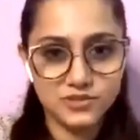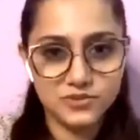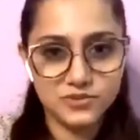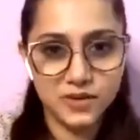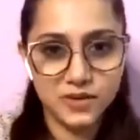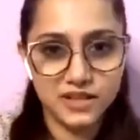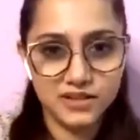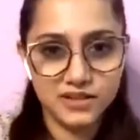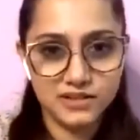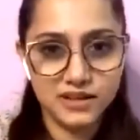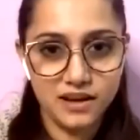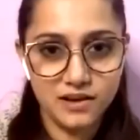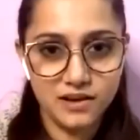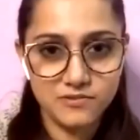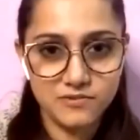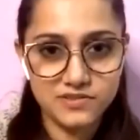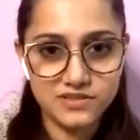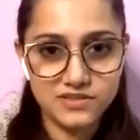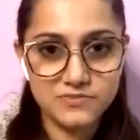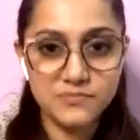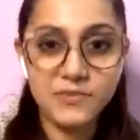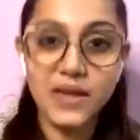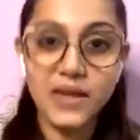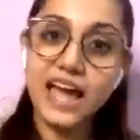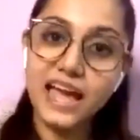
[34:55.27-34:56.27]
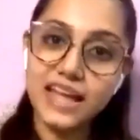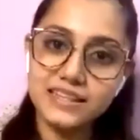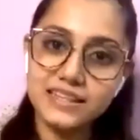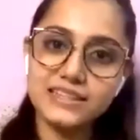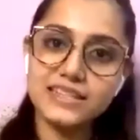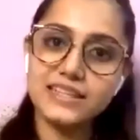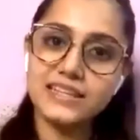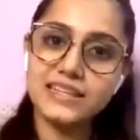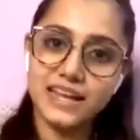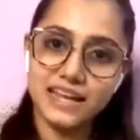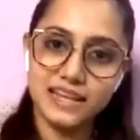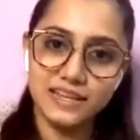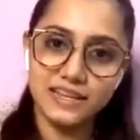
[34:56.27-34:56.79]
the 12th house
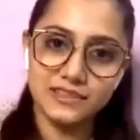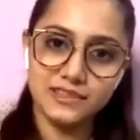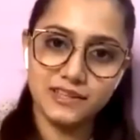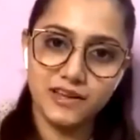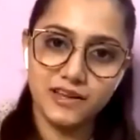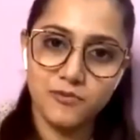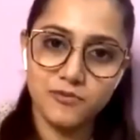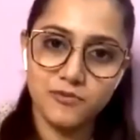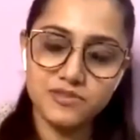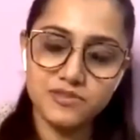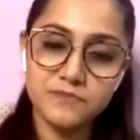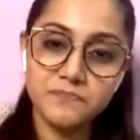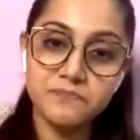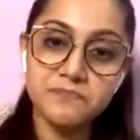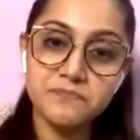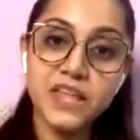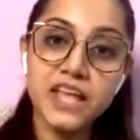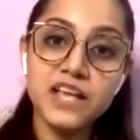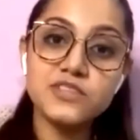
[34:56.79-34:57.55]
and the 9th house